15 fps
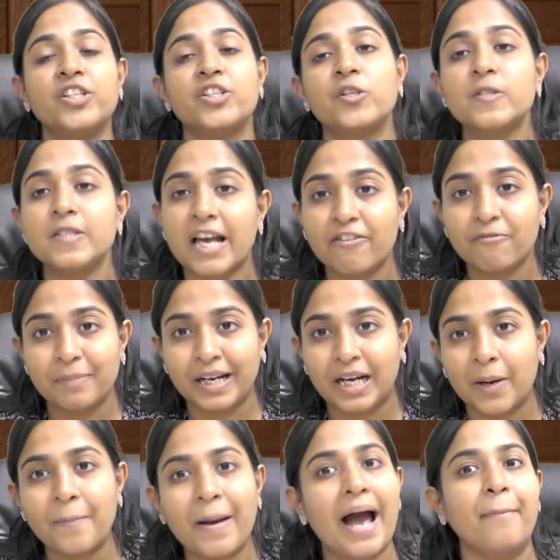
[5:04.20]
have become
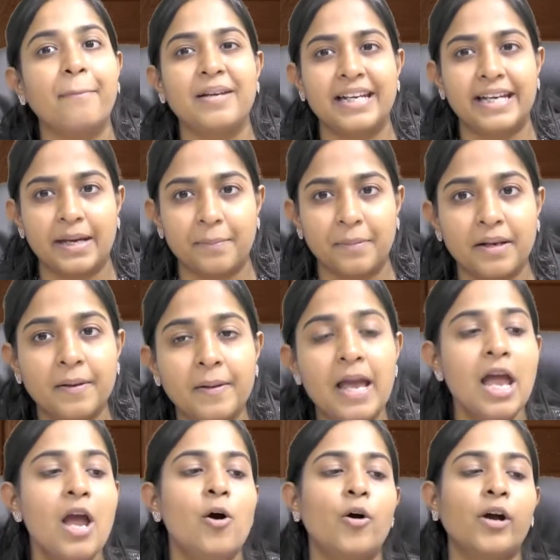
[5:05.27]
applicable.
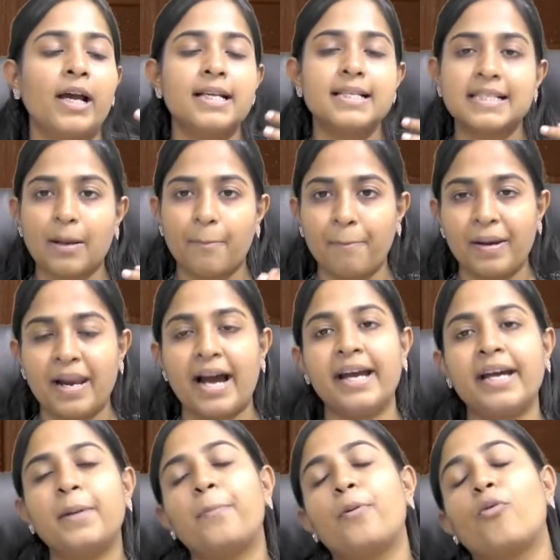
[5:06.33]
Okay, supplier
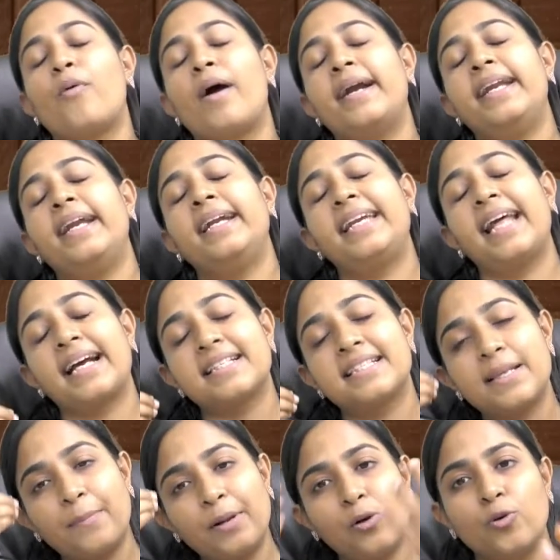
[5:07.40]
providing taxable
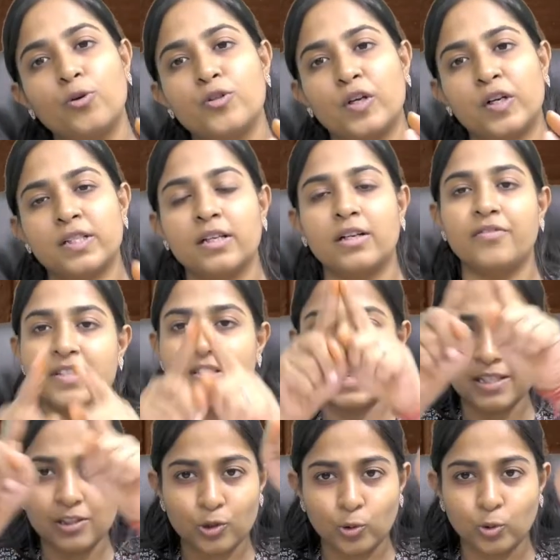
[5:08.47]
goods or services
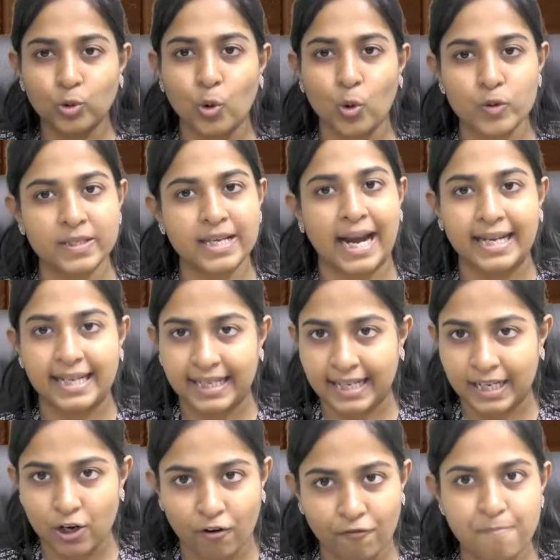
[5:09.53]
to those category
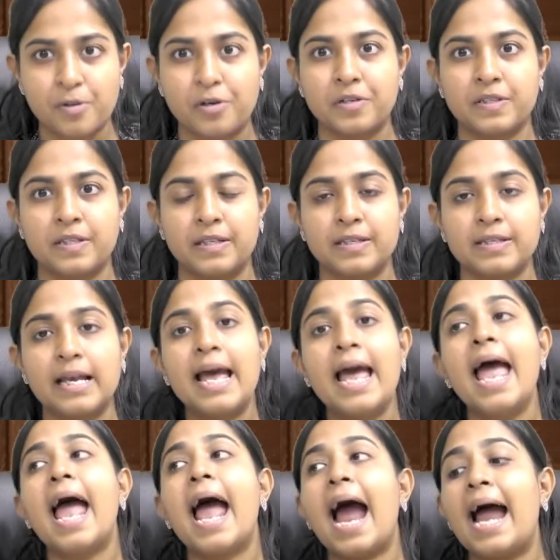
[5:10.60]
of persons,
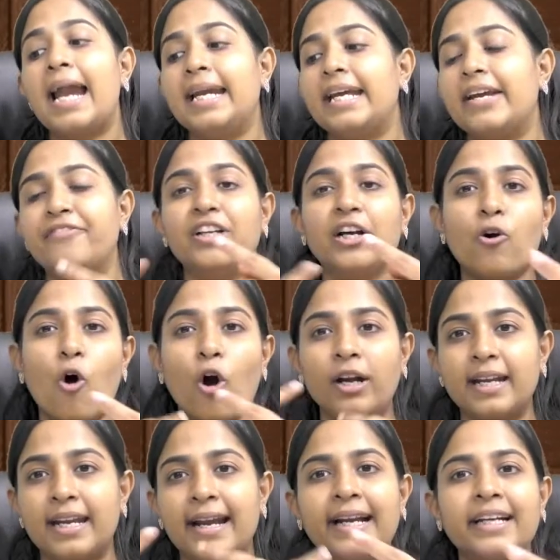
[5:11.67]
and if the
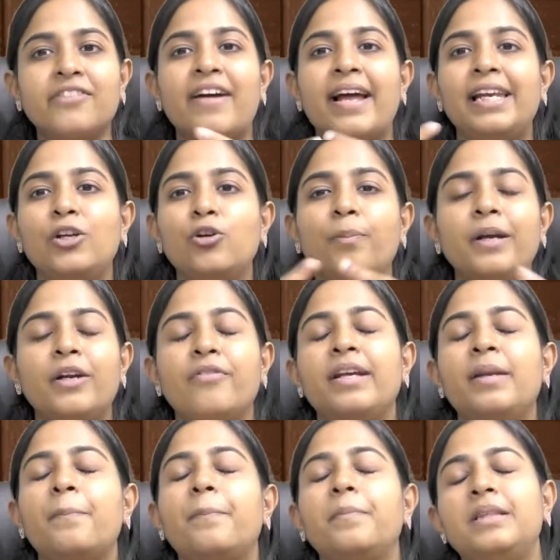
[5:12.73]
contract value between
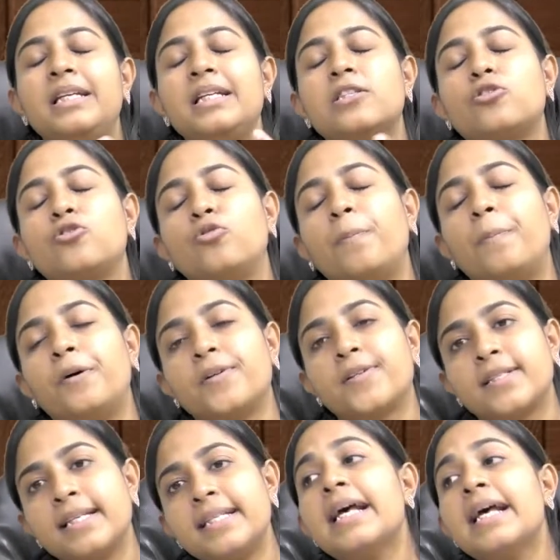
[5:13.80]
these two persons
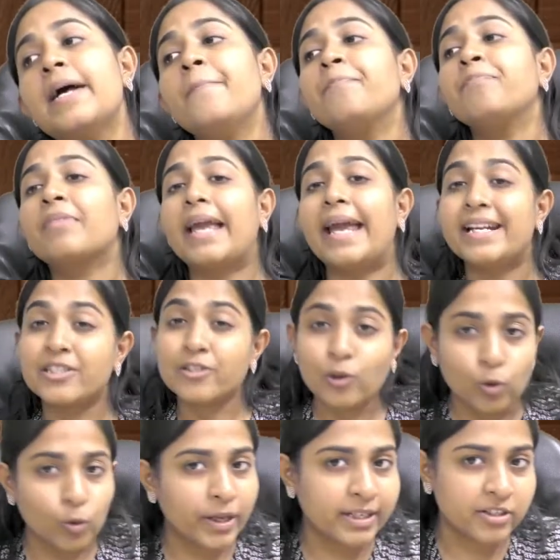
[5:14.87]

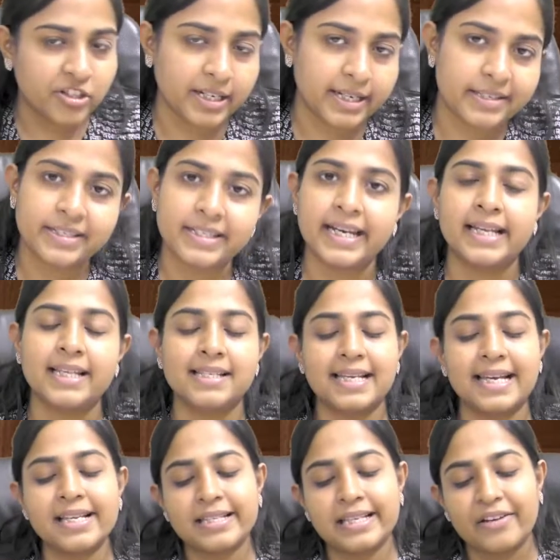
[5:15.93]
excluding GST and cess,
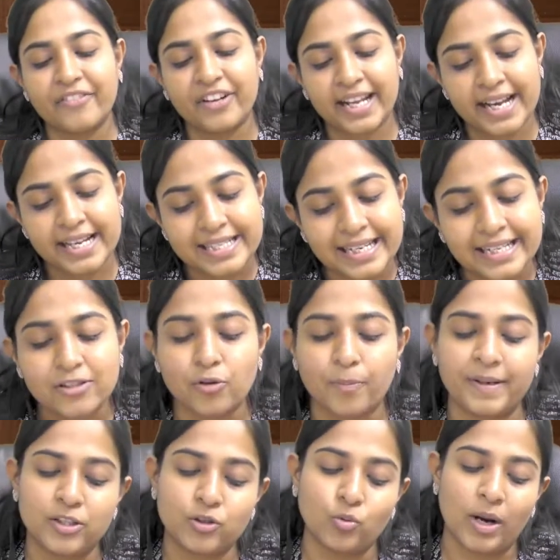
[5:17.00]
if it exceeds rupees
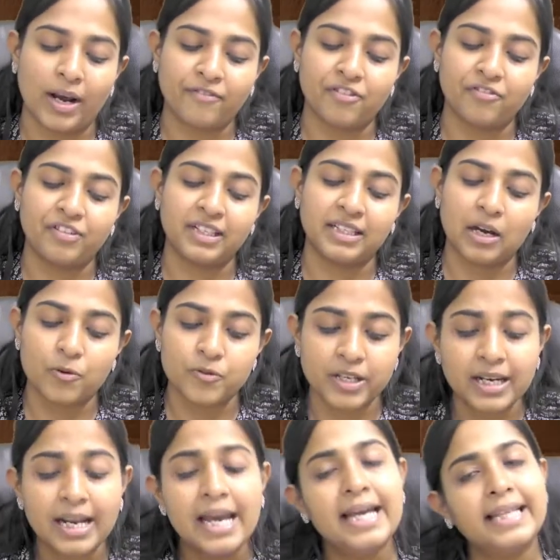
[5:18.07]
2,50,000,
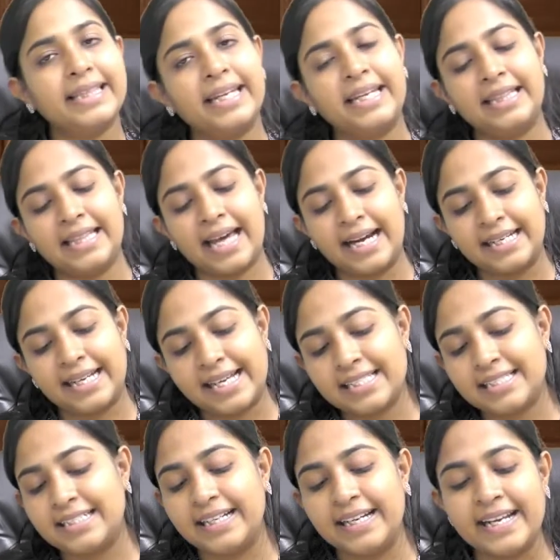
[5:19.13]
then in that case
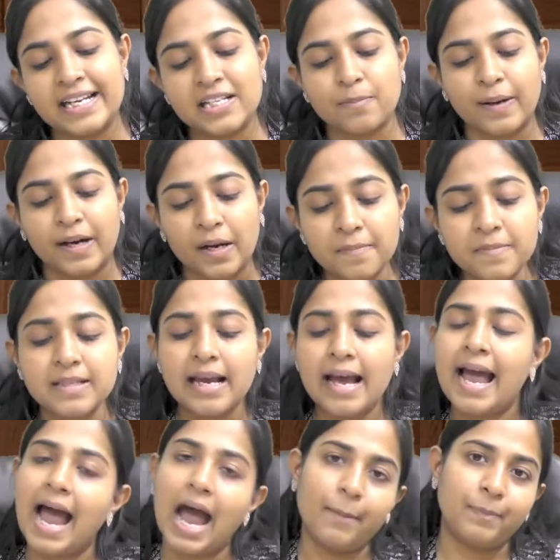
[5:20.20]
TDS becomes
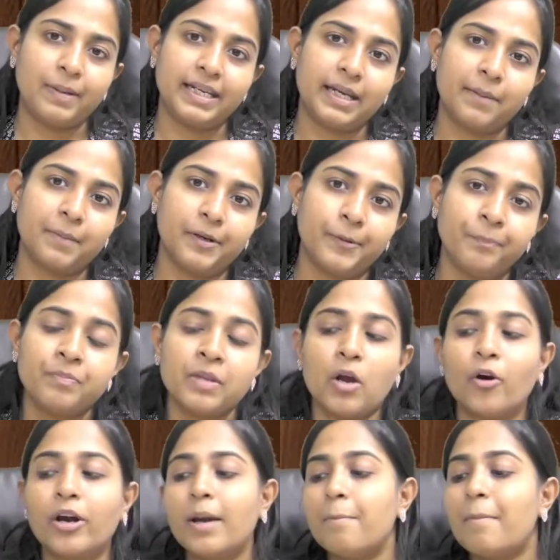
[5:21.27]
applicable. Okay,
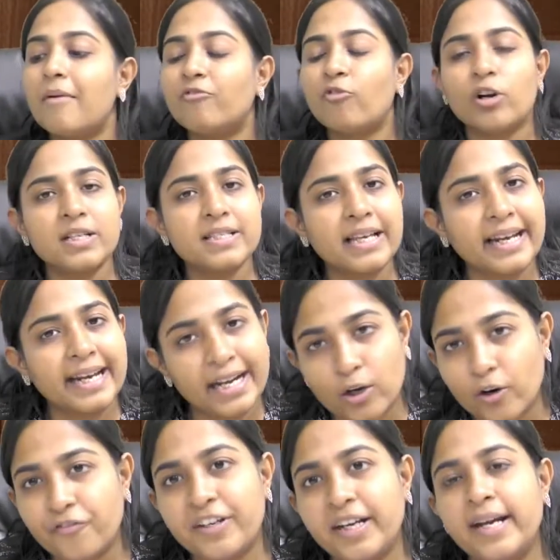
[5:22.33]
ma'am, what is the rate of
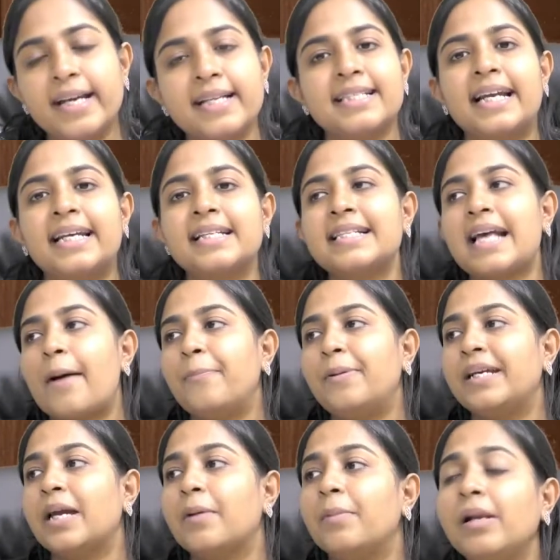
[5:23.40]
TDS that is
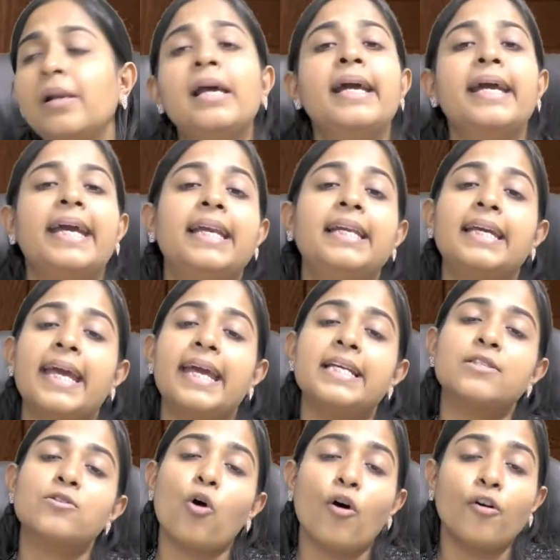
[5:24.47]
applicable? In case
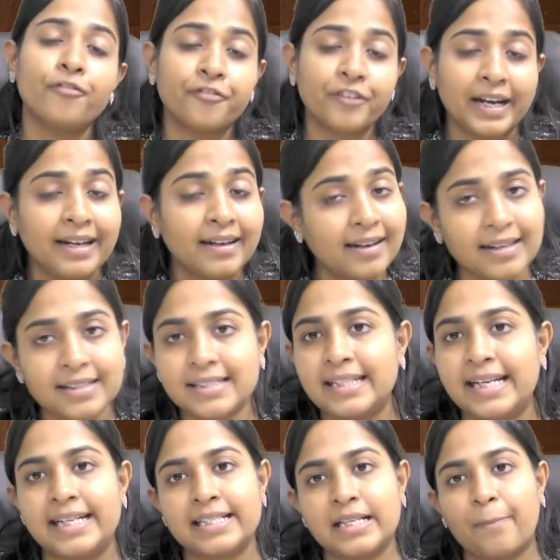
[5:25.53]
of intrastate
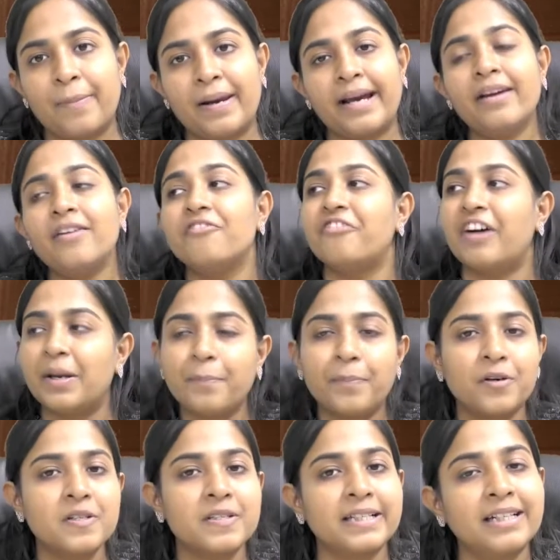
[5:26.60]
supply, 1%
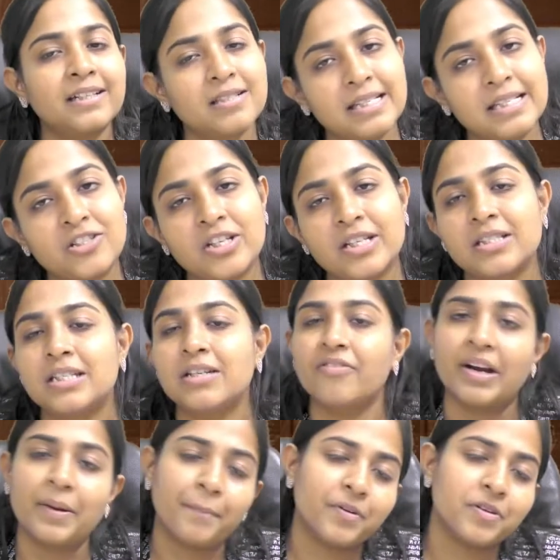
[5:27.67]
CGST,
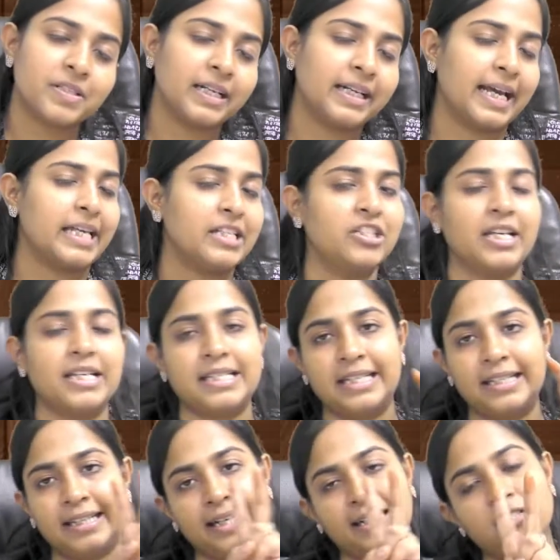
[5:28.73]
1% SGST, that
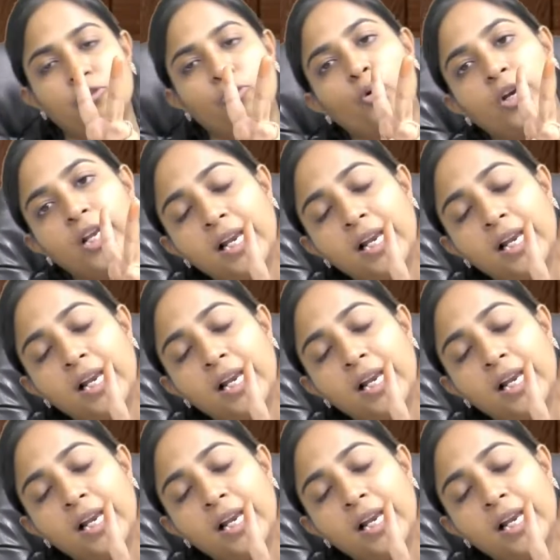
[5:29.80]
is total